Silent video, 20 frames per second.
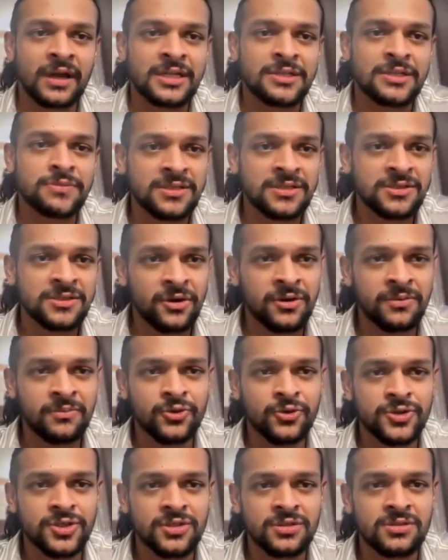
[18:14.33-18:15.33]
express your
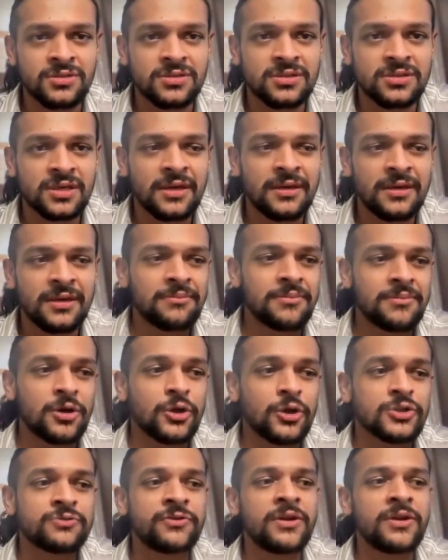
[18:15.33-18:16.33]
emotions,
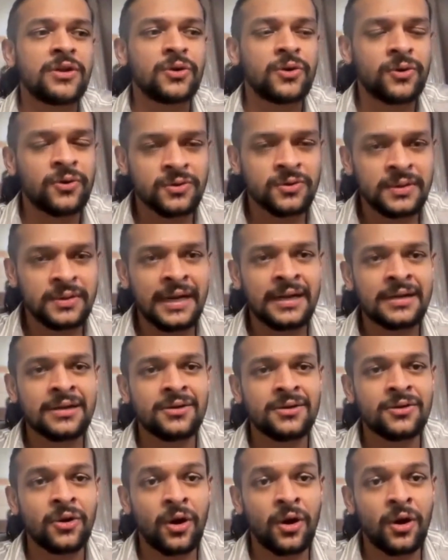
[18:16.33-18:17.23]
because we know that